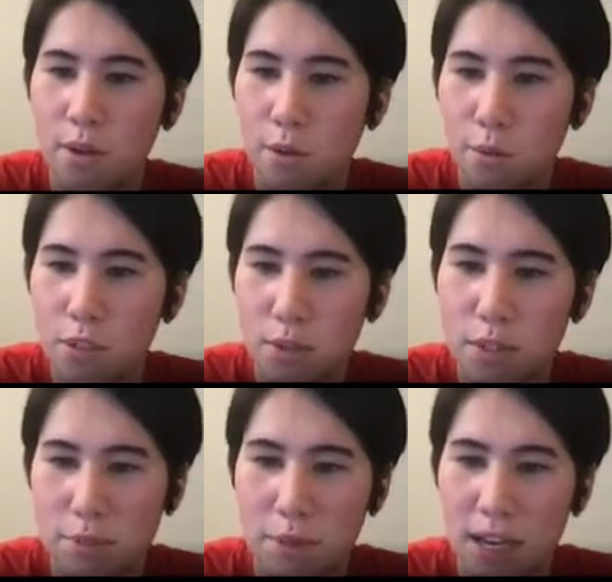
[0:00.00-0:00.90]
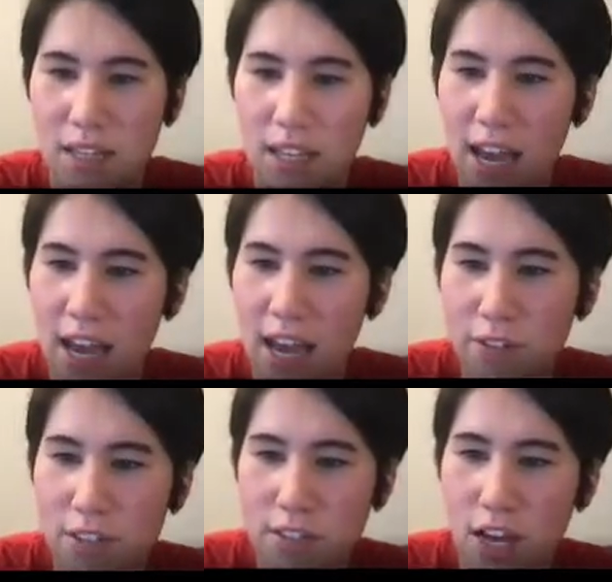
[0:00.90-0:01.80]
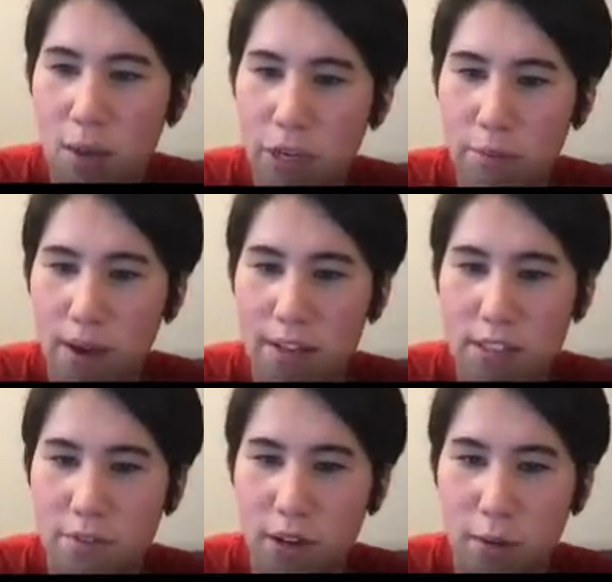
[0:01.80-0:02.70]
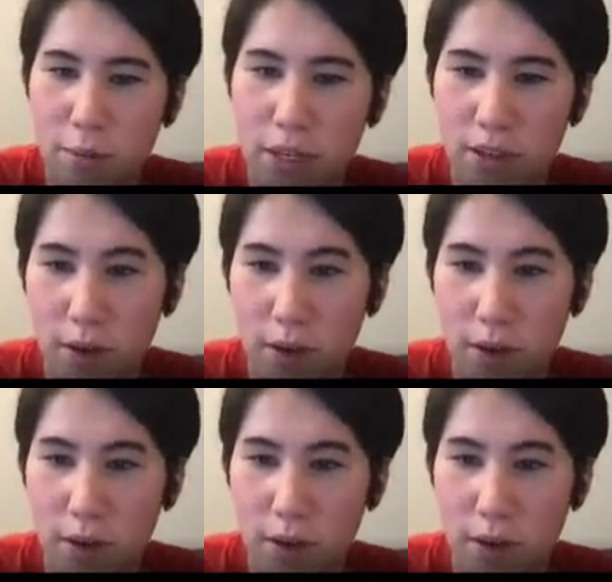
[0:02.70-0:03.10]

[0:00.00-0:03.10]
would you expect the average atomic mass of carbon